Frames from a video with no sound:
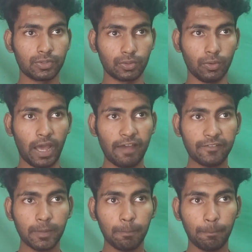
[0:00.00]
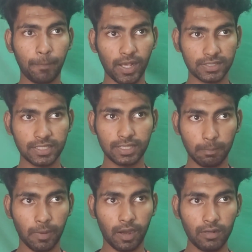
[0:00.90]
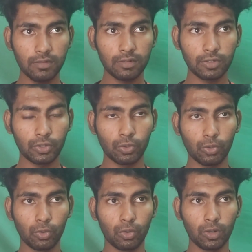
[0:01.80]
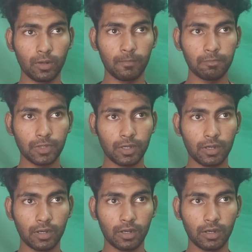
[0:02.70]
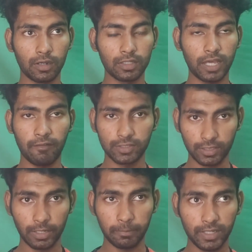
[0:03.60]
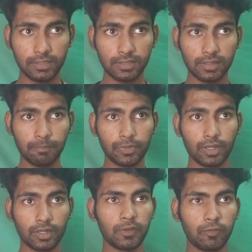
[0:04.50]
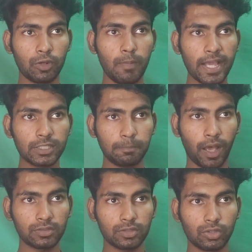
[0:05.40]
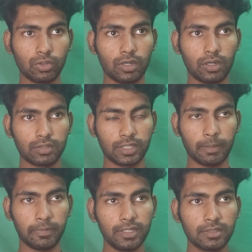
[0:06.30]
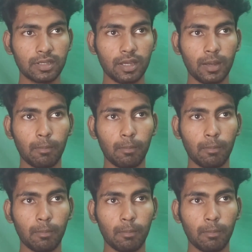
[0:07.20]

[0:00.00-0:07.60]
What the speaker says: So after passing the ball to our center mids, the fullbacks pass it to the center mids.